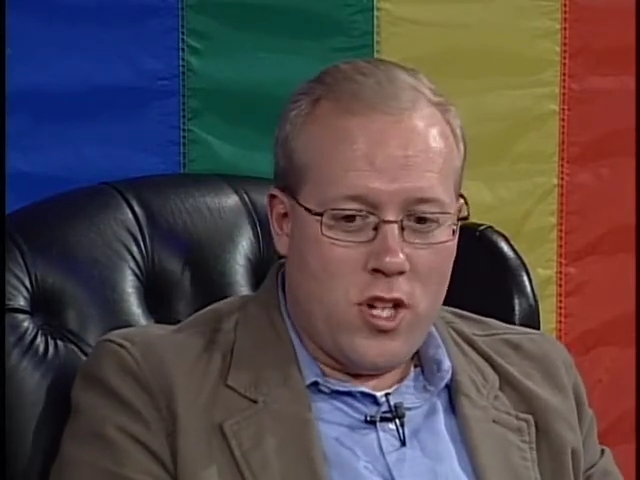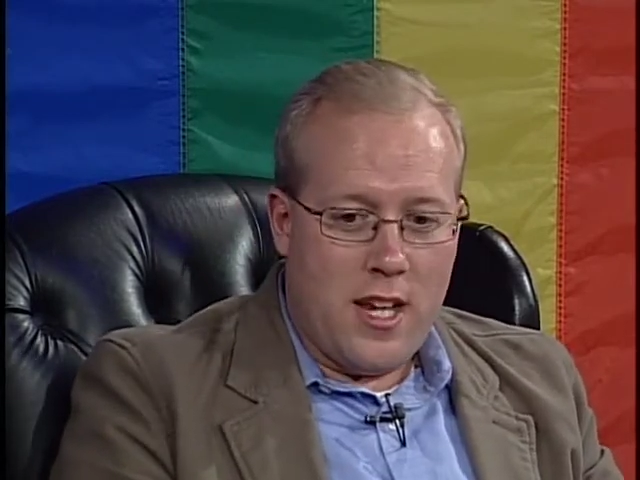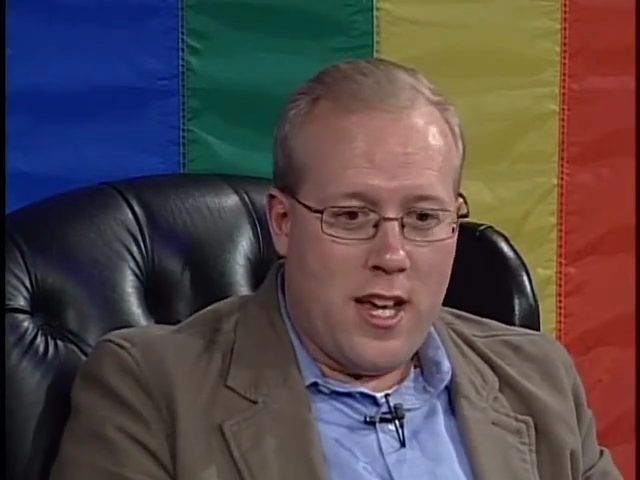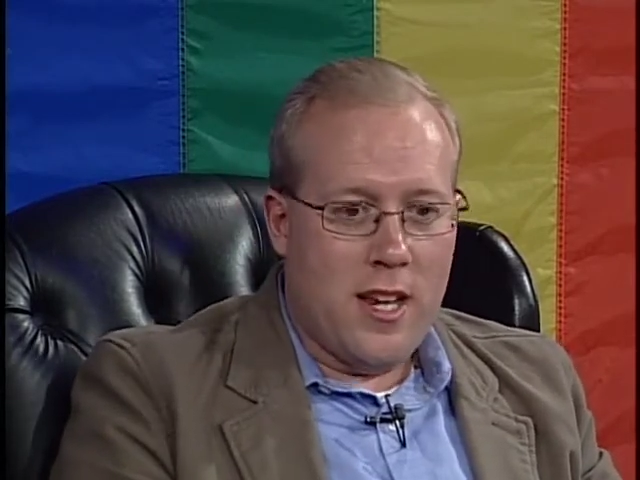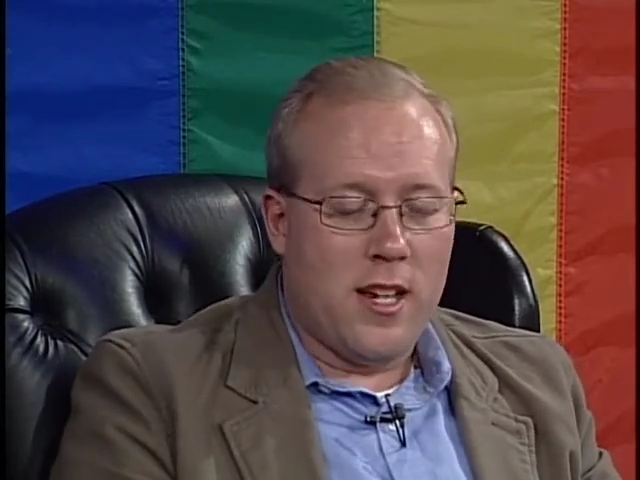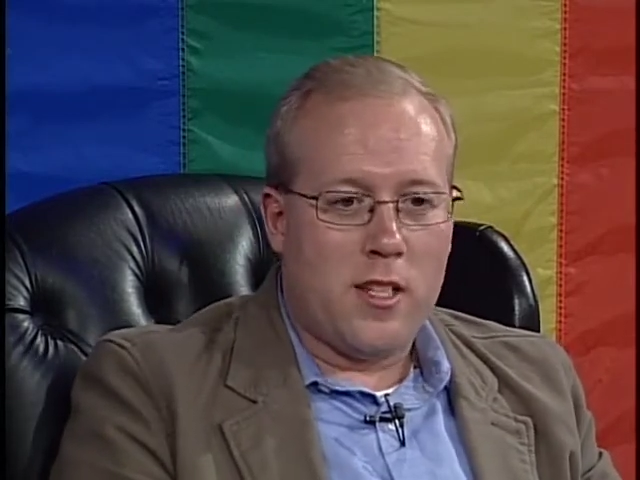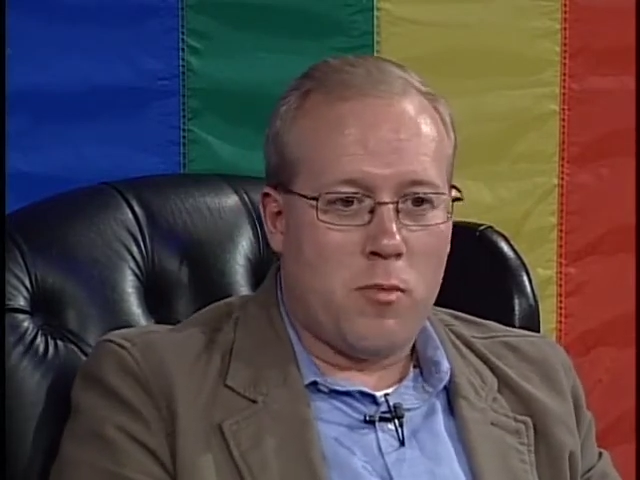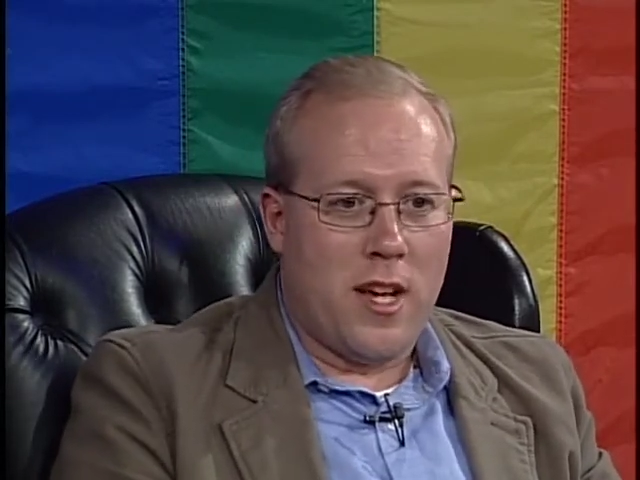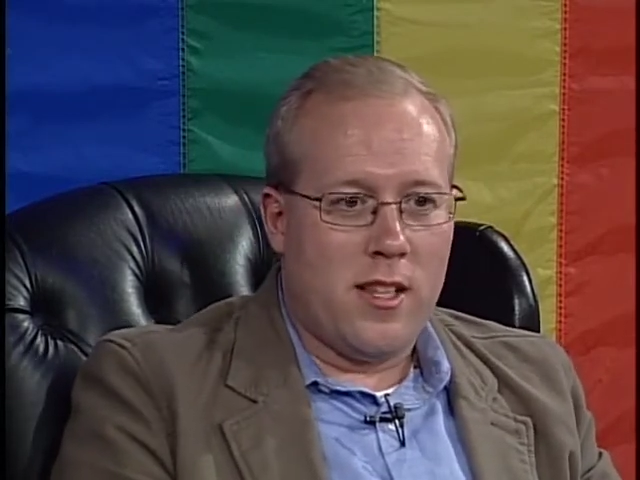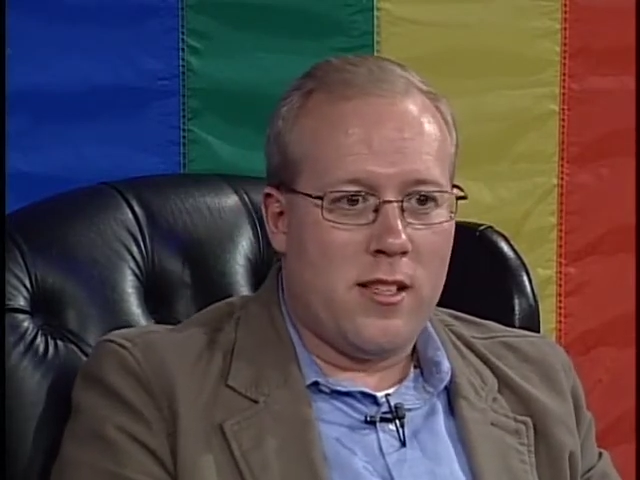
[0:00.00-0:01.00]
she did and
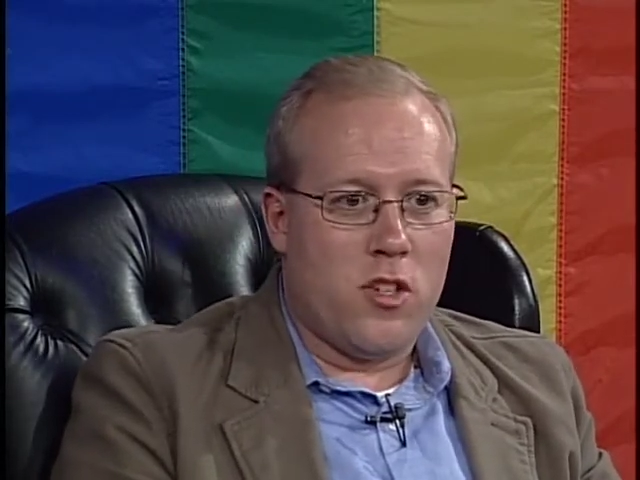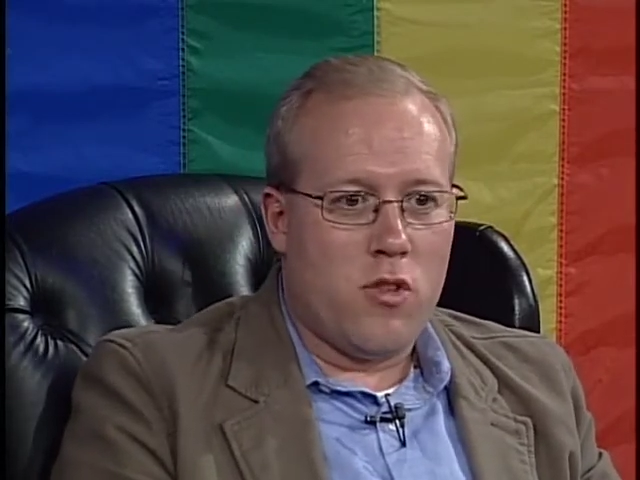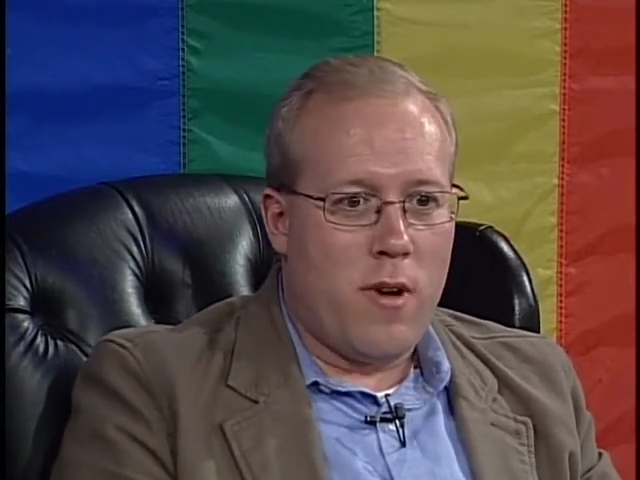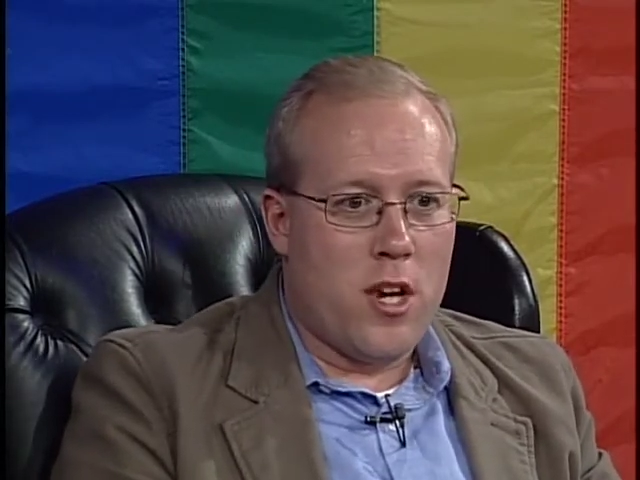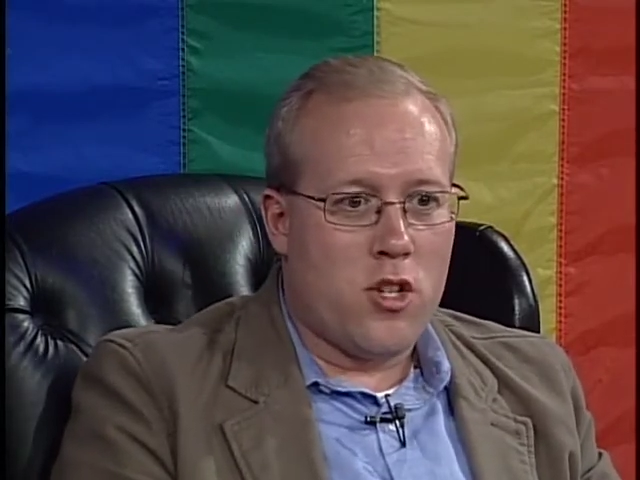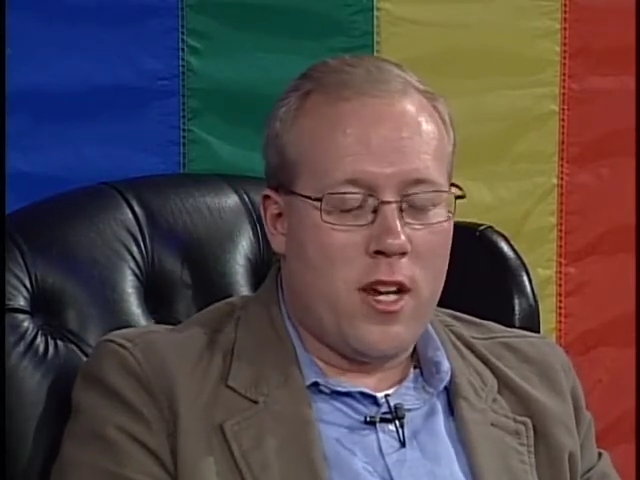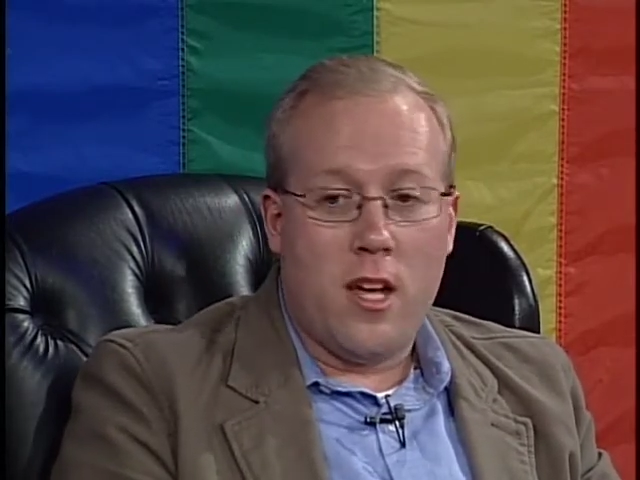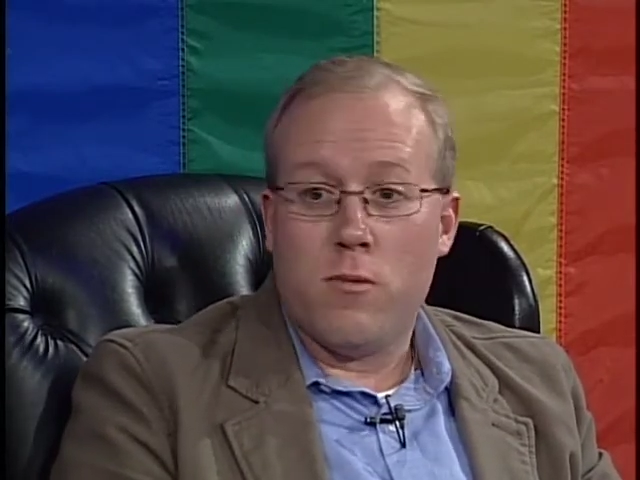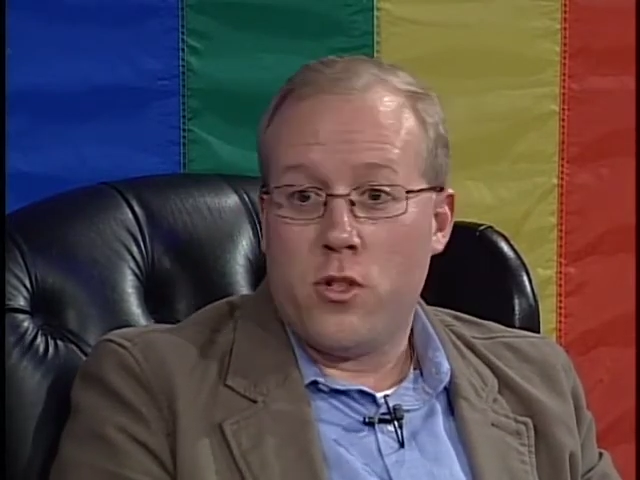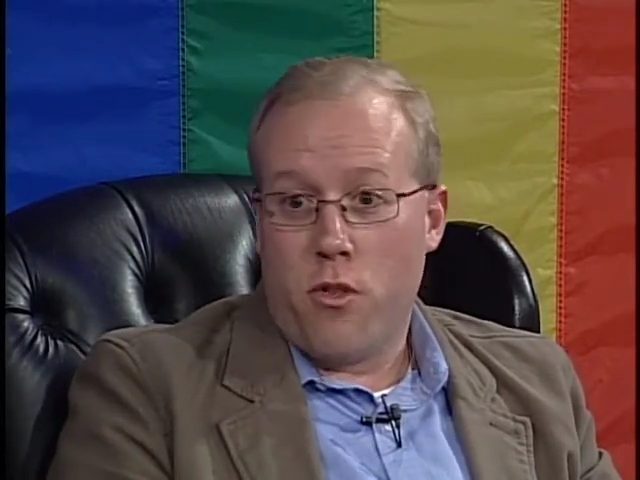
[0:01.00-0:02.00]
explained the situation.
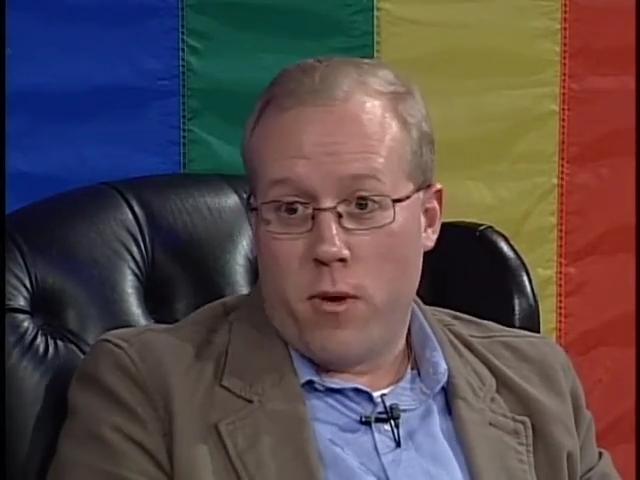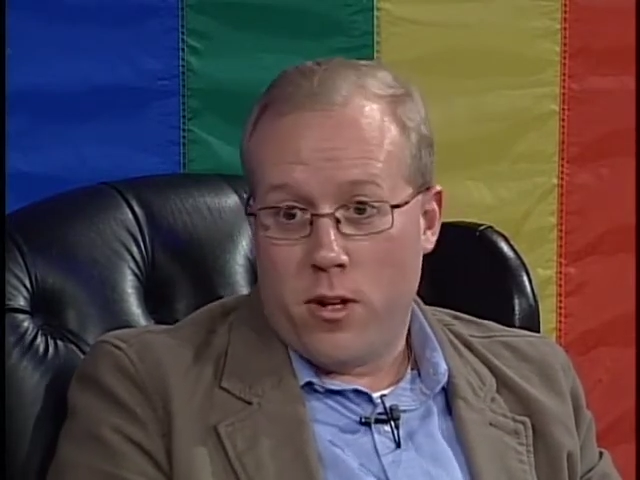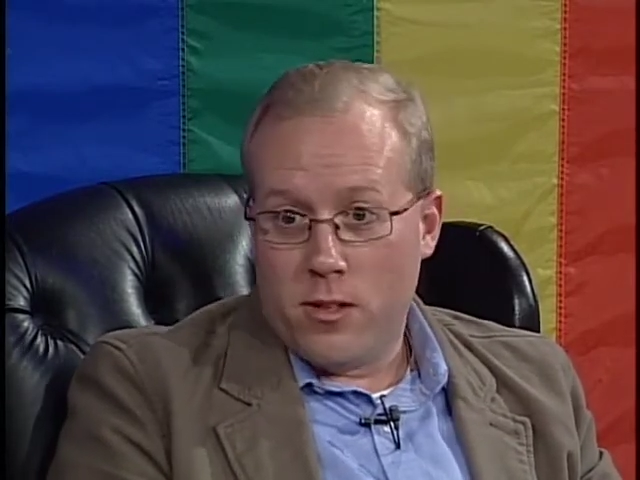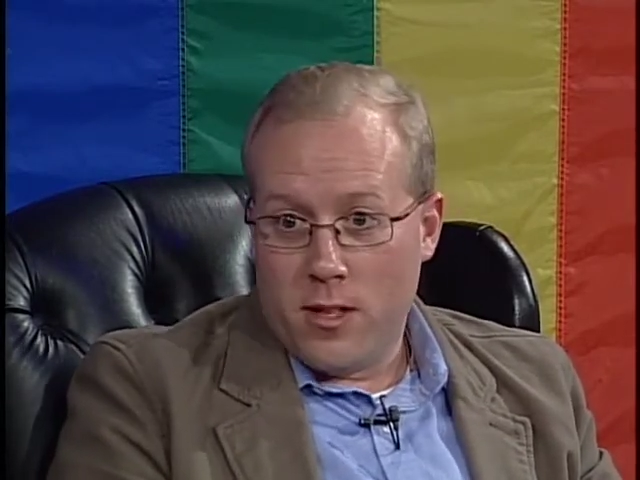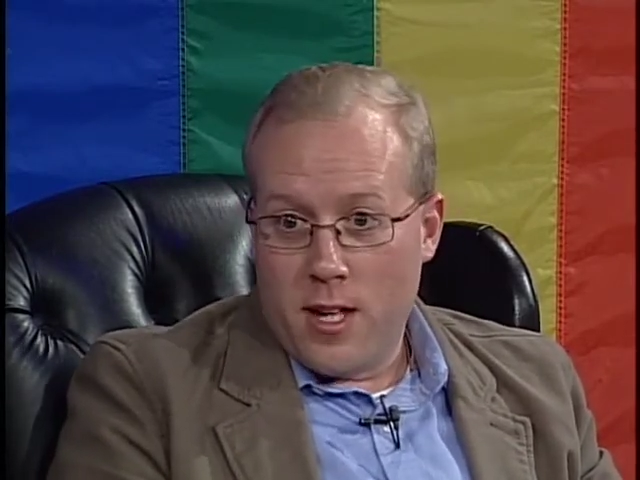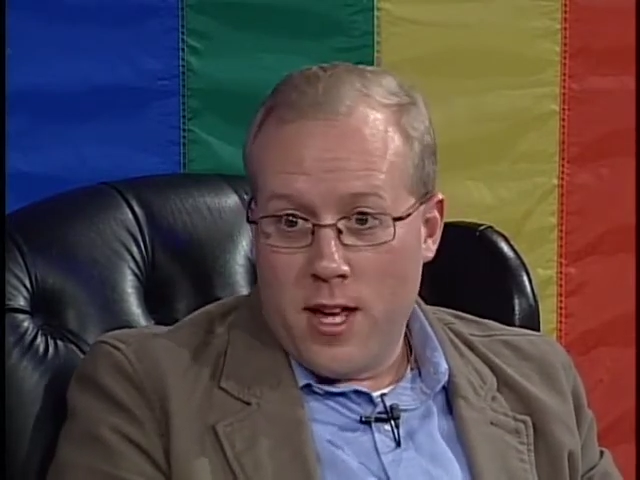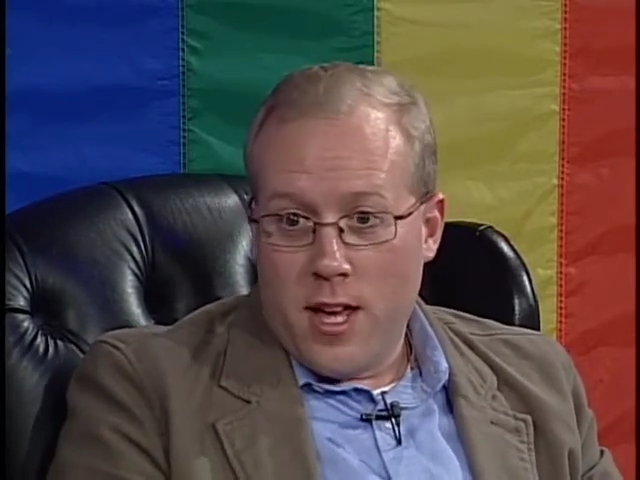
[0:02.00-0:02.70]
He was thrilled.